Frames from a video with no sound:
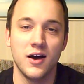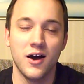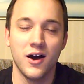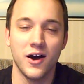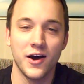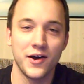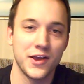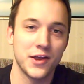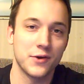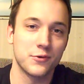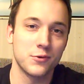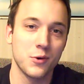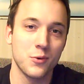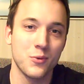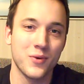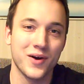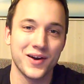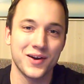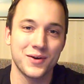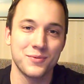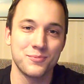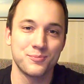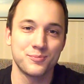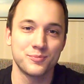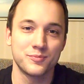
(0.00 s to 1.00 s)
Hi
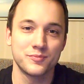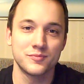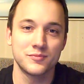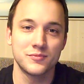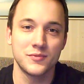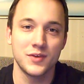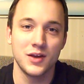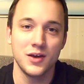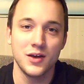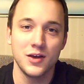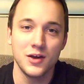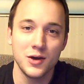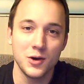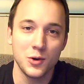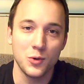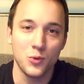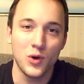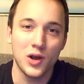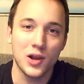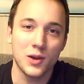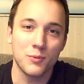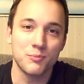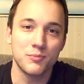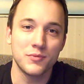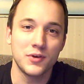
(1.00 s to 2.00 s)
everyone.
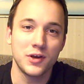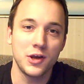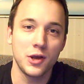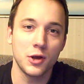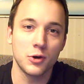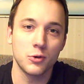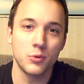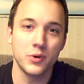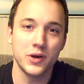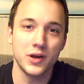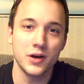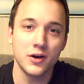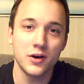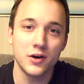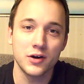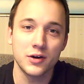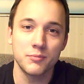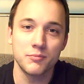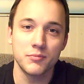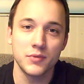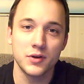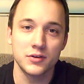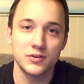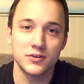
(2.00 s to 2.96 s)
Well, here we are.